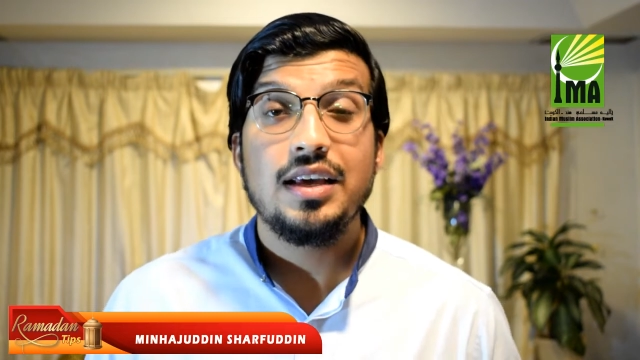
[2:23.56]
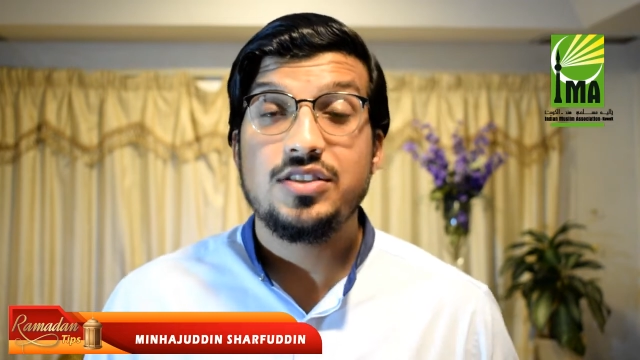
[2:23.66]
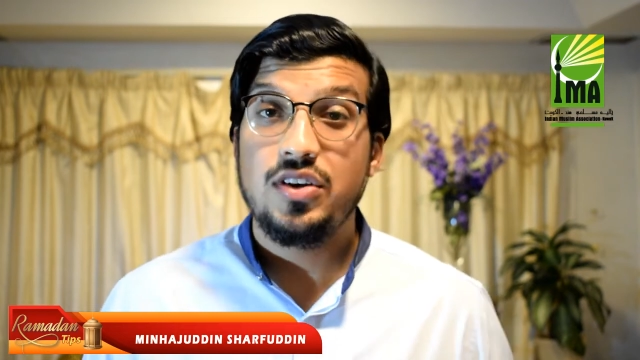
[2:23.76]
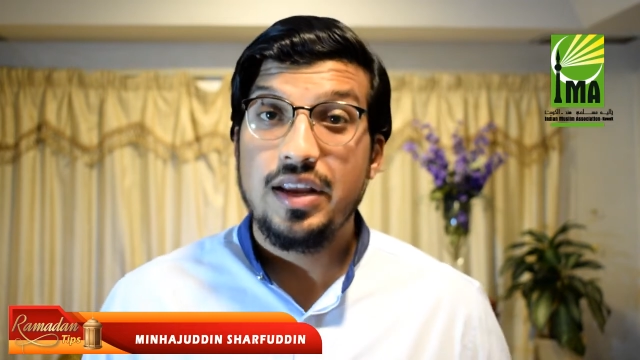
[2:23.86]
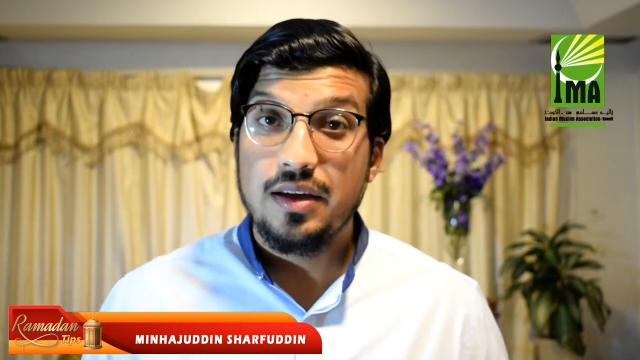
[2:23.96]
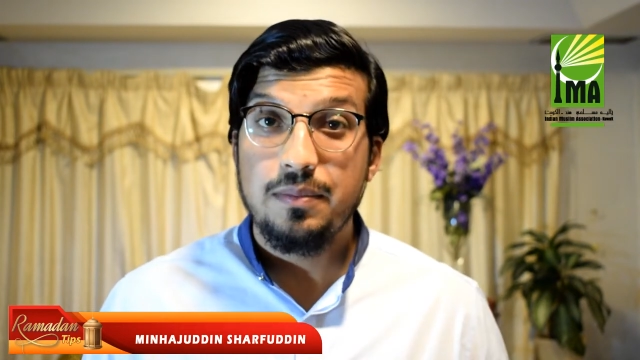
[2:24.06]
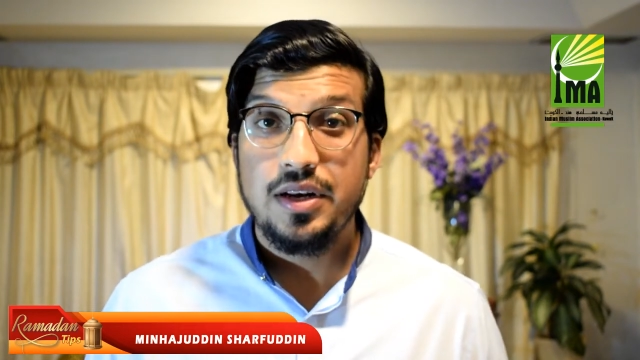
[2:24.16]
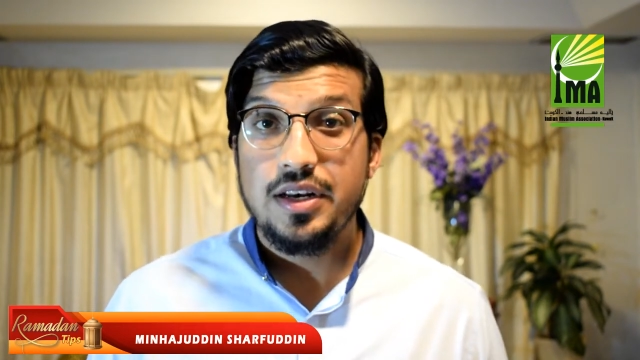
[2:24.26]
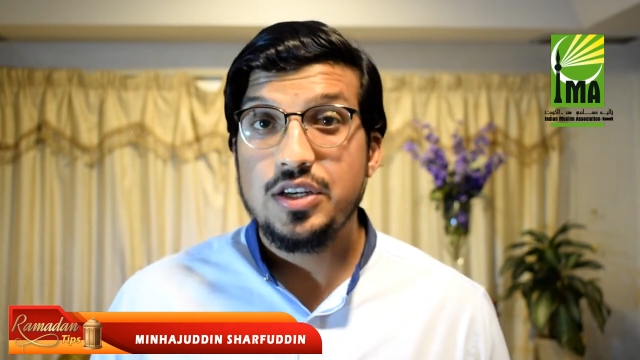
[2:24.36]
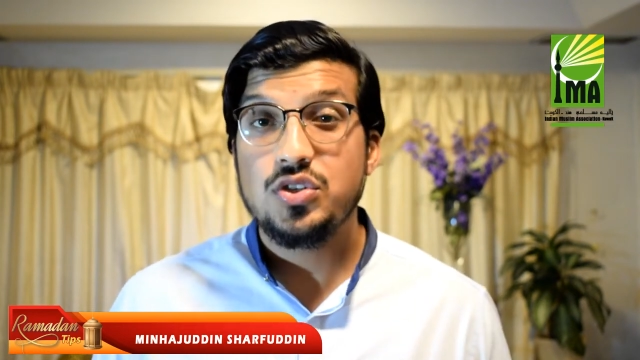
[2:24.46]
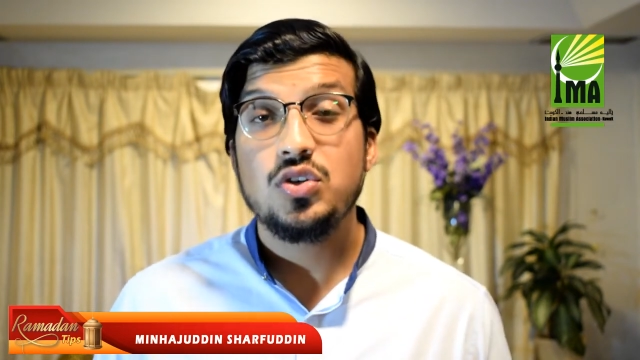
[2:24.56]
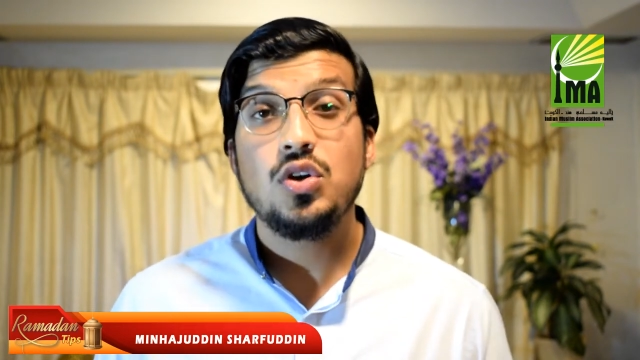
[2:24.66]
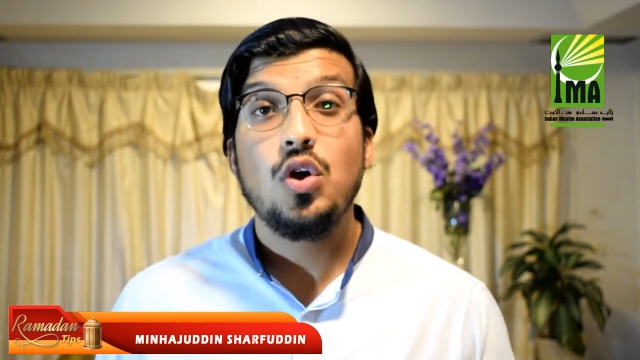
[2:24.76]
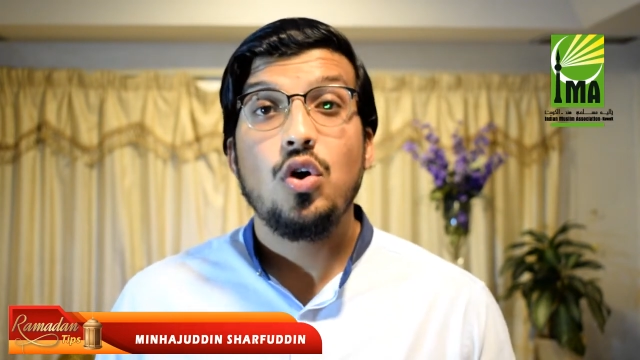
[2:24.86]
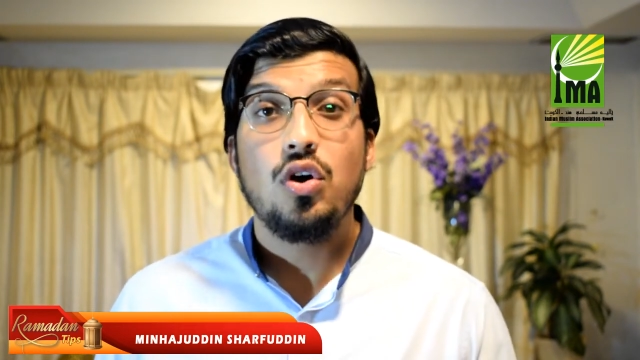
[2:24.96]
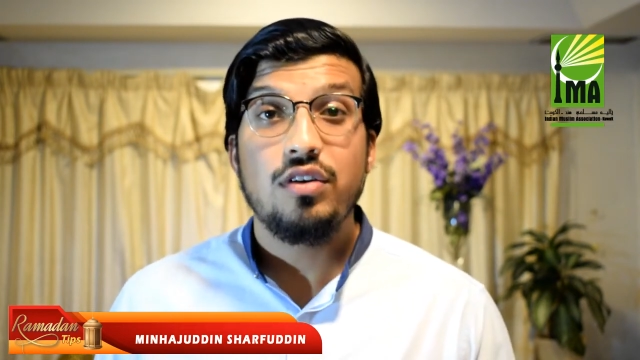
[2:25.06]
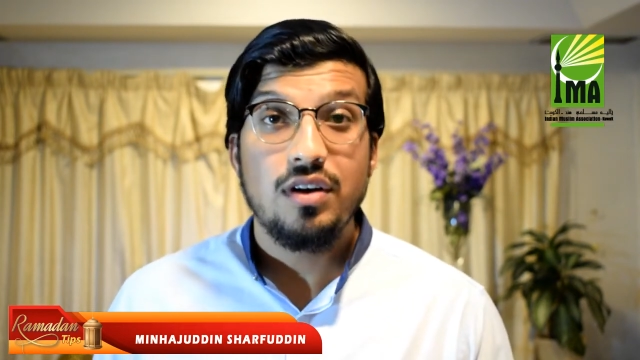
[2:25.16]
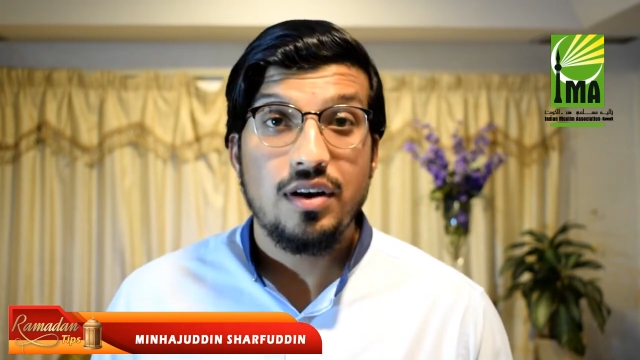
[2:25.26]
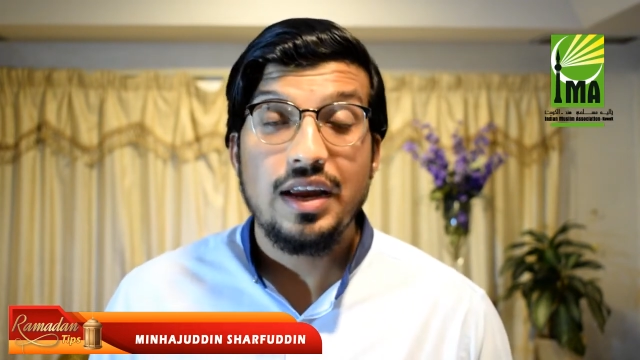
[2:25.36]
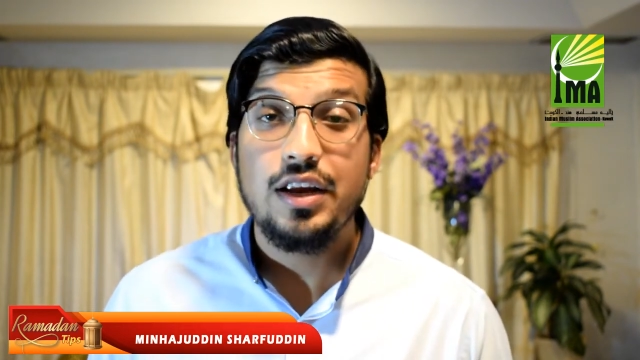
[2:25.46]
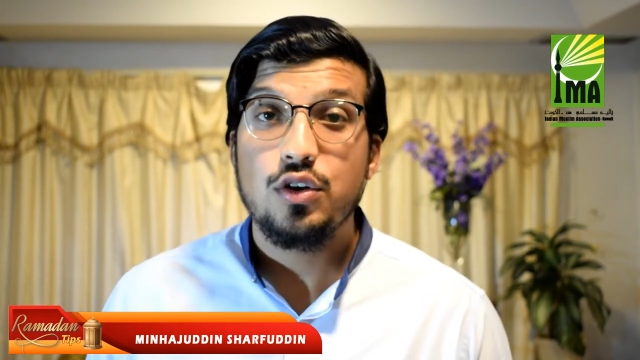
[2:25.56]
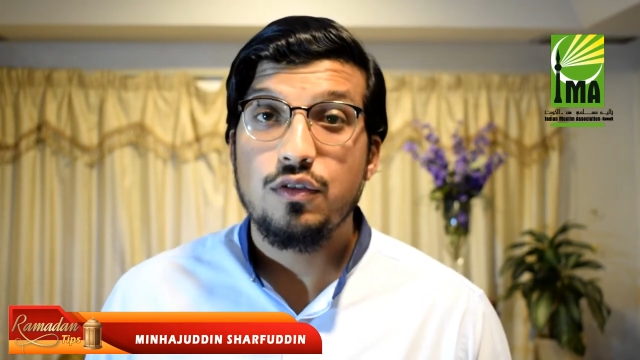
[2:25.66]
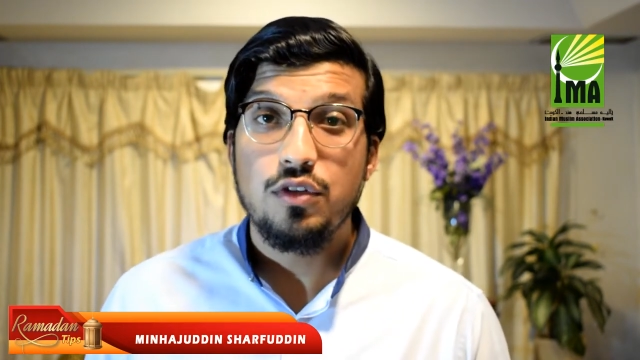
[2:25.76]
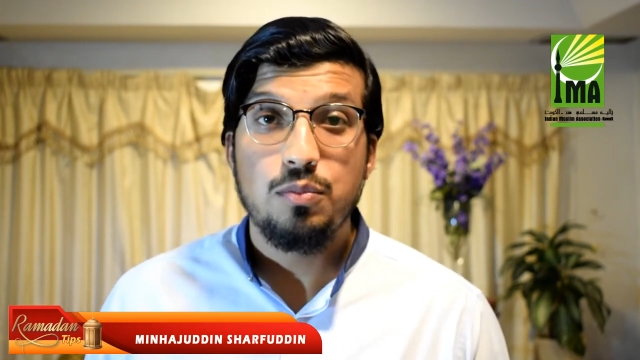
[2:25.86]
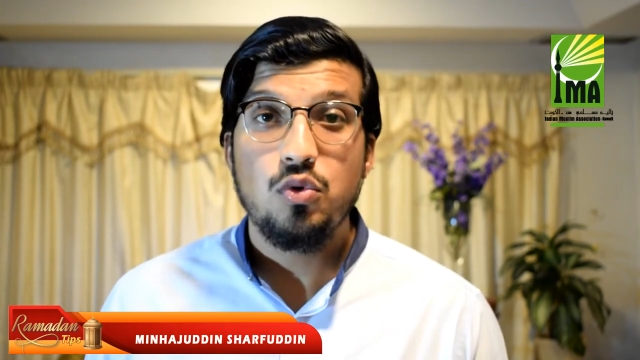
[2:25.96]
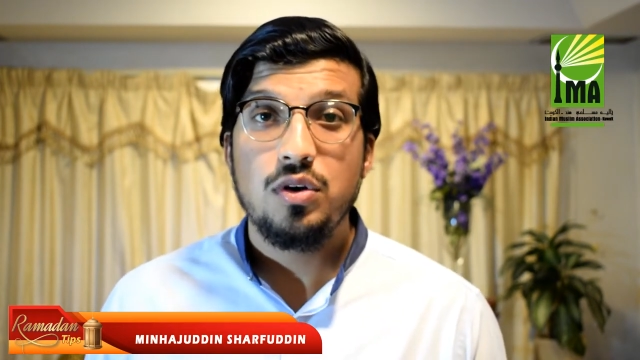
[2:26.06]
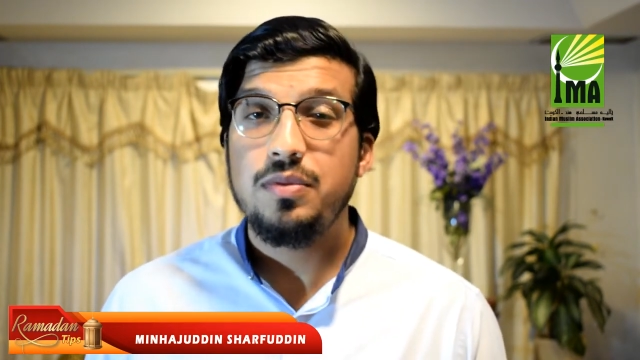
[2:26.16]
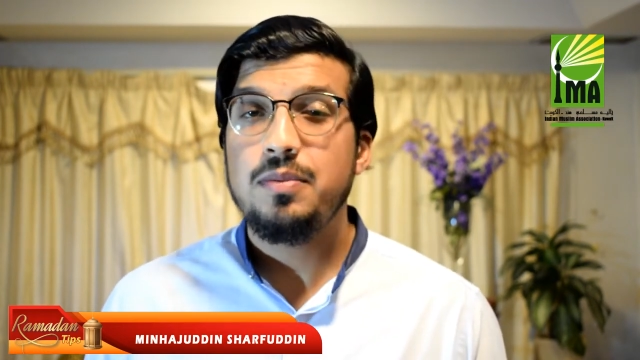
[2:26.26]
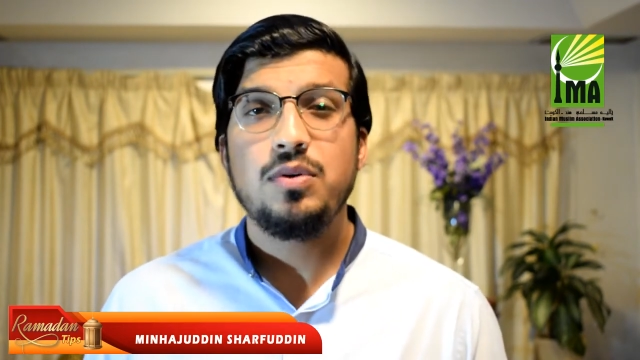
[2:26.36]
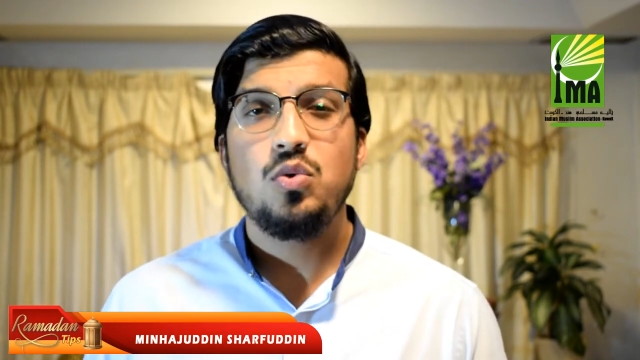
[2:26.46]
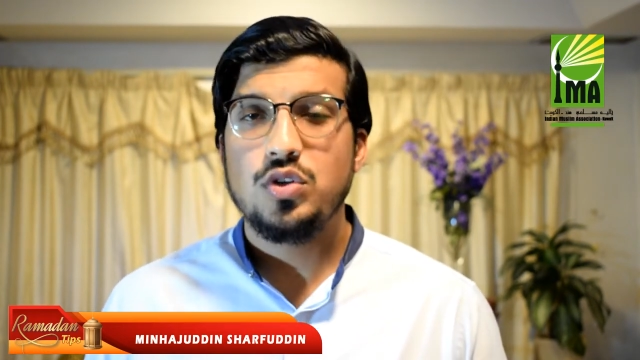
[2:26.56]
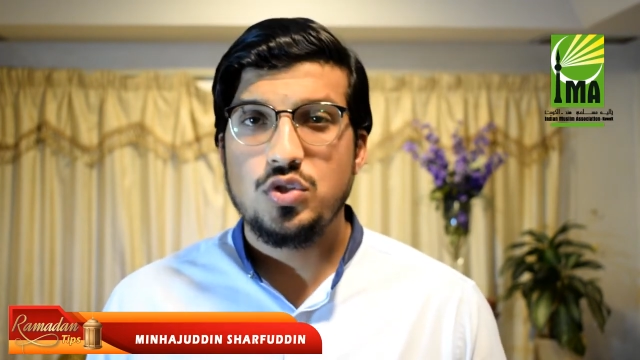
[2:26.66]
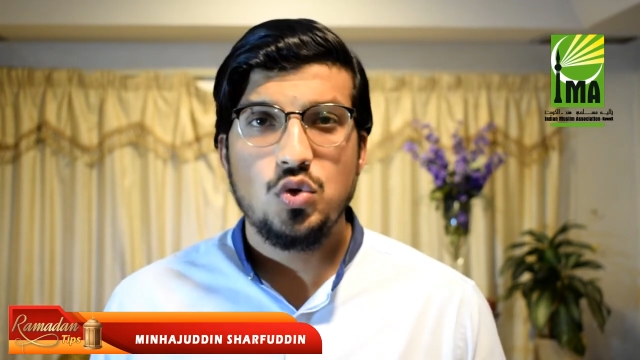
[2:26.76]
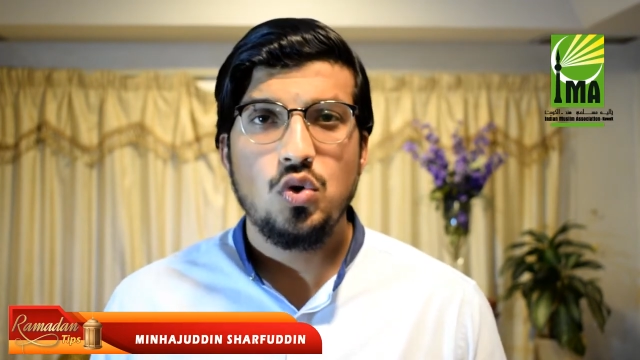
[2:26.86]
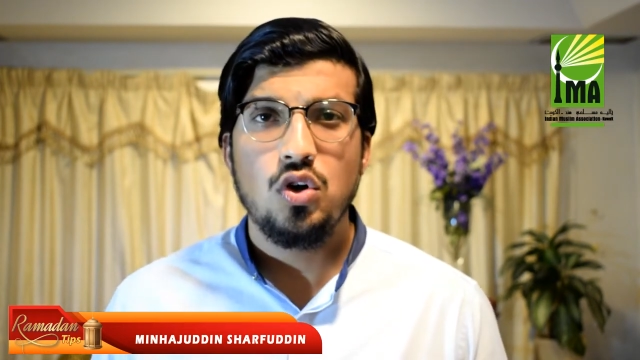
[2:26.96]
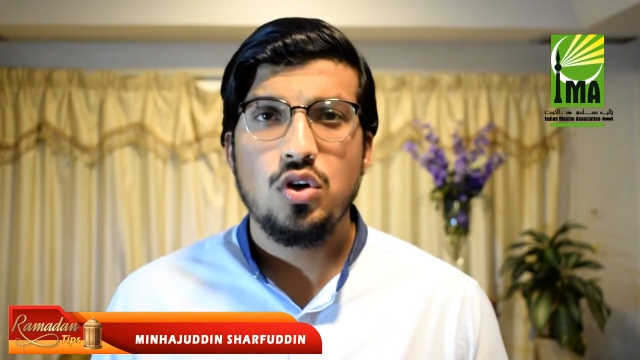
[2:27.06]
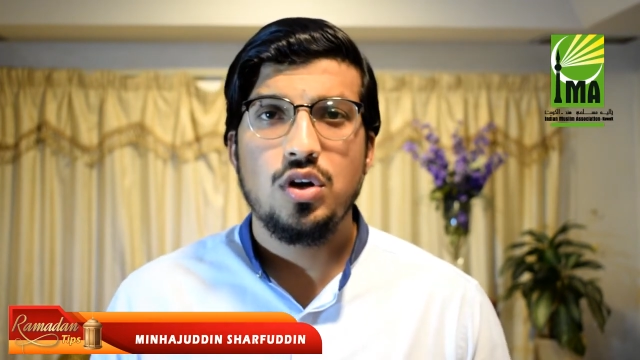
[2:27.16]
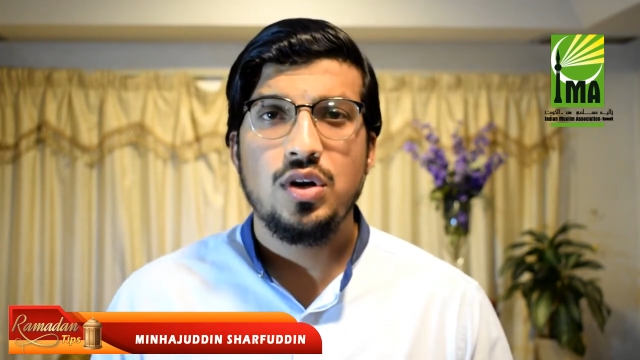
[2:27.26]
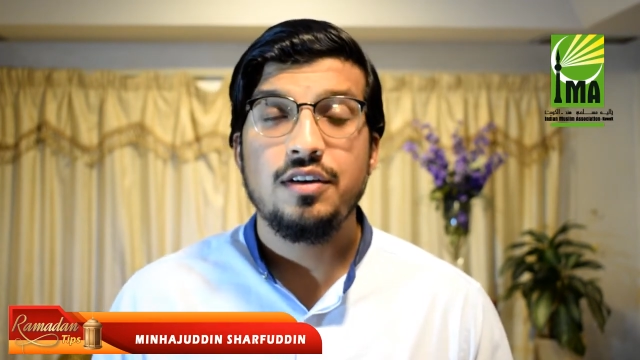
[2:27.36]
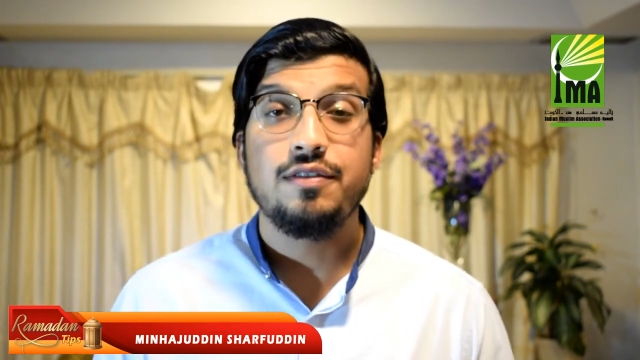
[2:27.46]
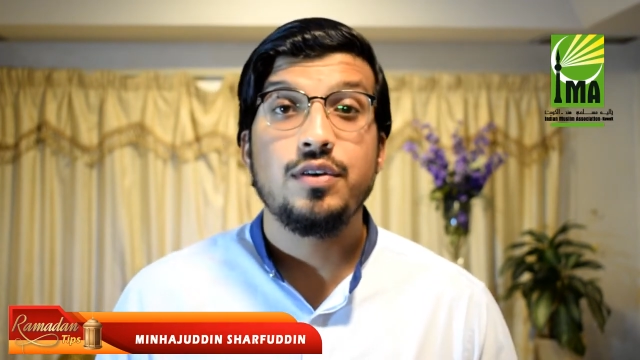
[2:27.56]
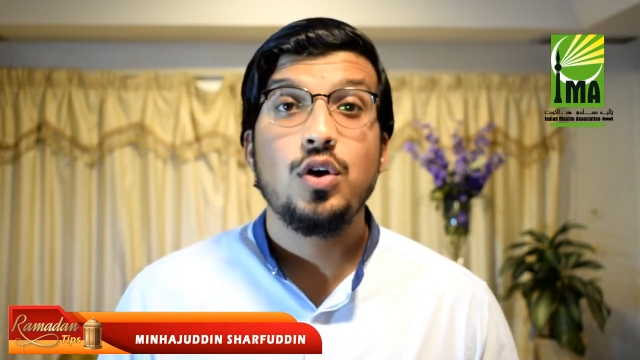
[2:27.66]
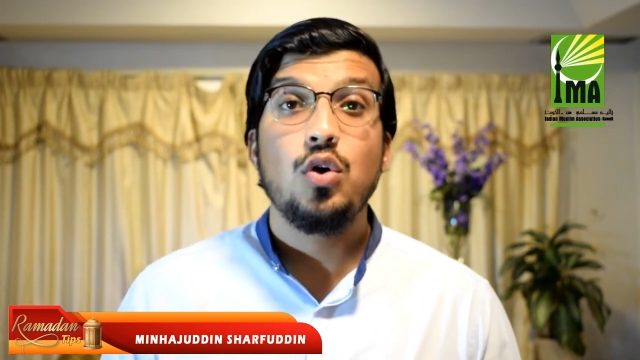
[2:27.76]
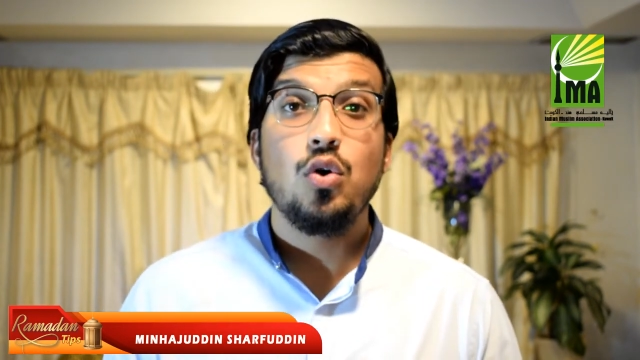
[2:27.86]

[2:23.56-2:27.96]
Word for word: as a recommendation or a right of the poor people was no longer enough.